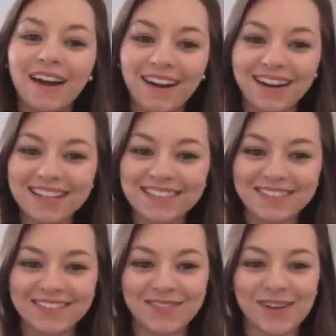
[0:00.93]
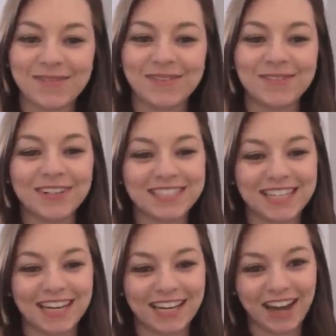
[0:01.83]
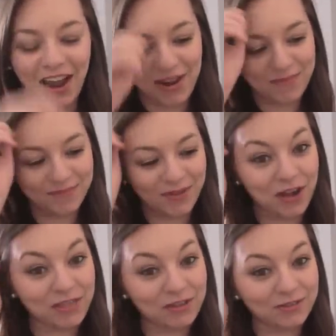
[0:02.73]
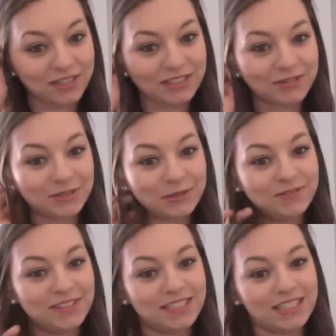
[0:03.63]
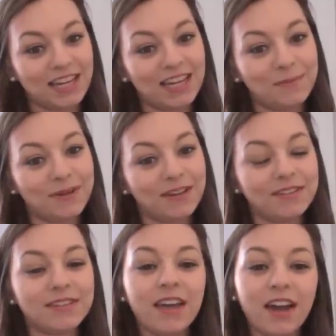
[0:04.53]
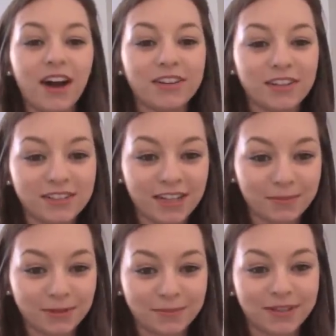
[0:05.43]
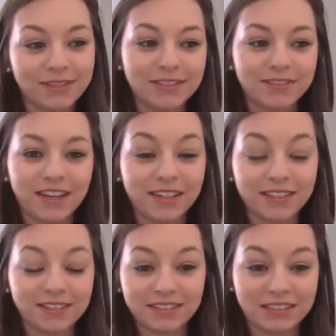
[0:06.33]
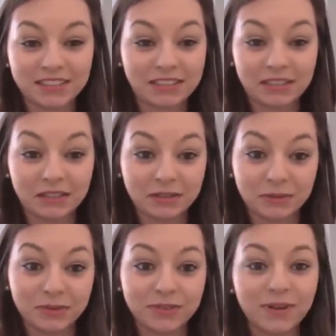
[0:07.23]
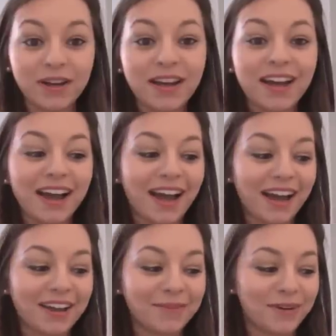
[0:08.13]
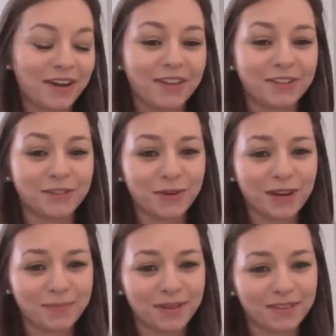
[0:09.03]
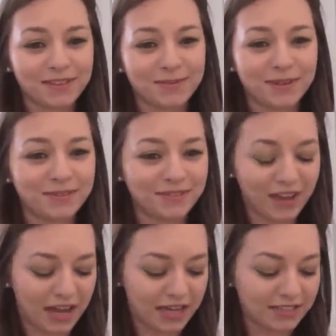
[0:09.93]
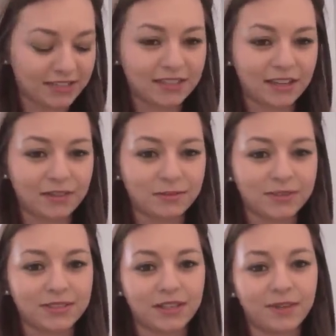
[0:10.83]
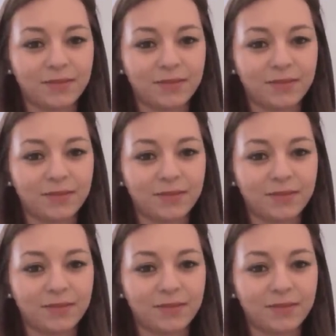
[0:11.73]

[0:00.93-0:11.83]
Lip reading: Hi to anyone who may be watching. I thought I'd do a haul for you today because I tried to take blog posts of it and it just looked awful. And I got quite a bit this month as it was,